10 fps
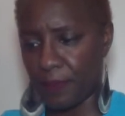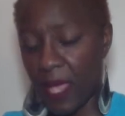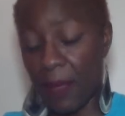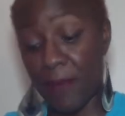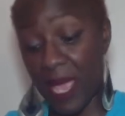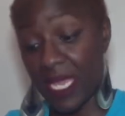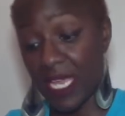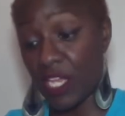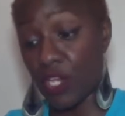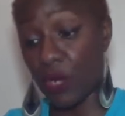
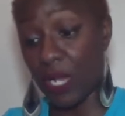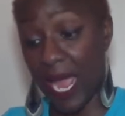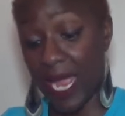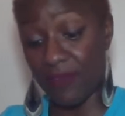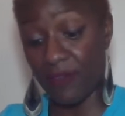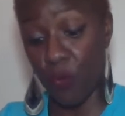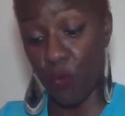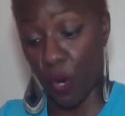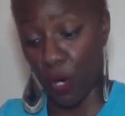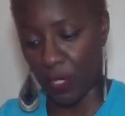making your life
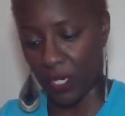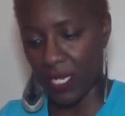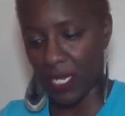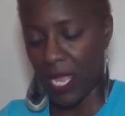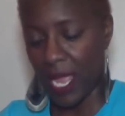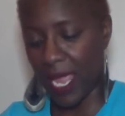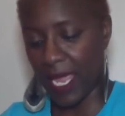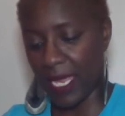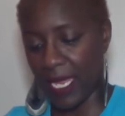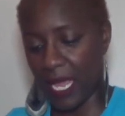work.
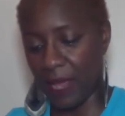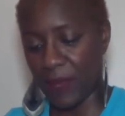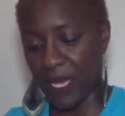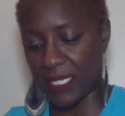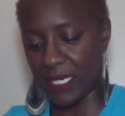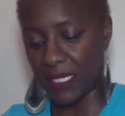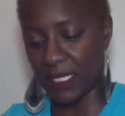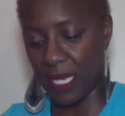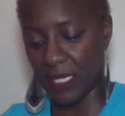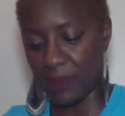And it basically
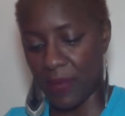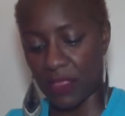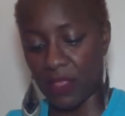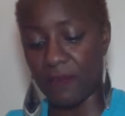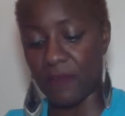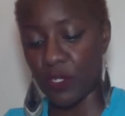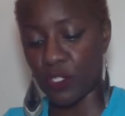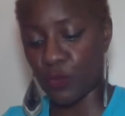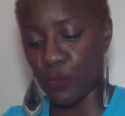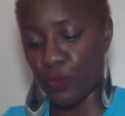talks about the
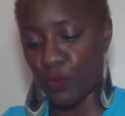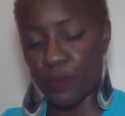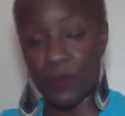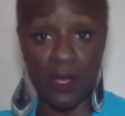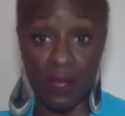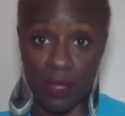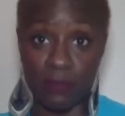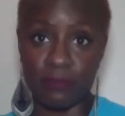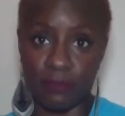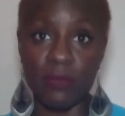first rule. Uh,
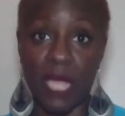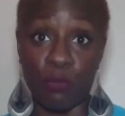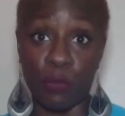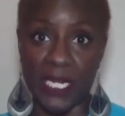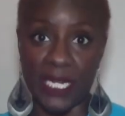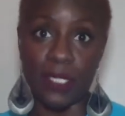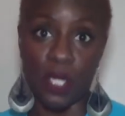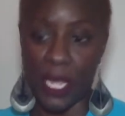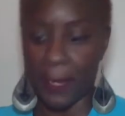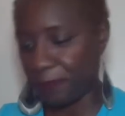I'm reading, okay?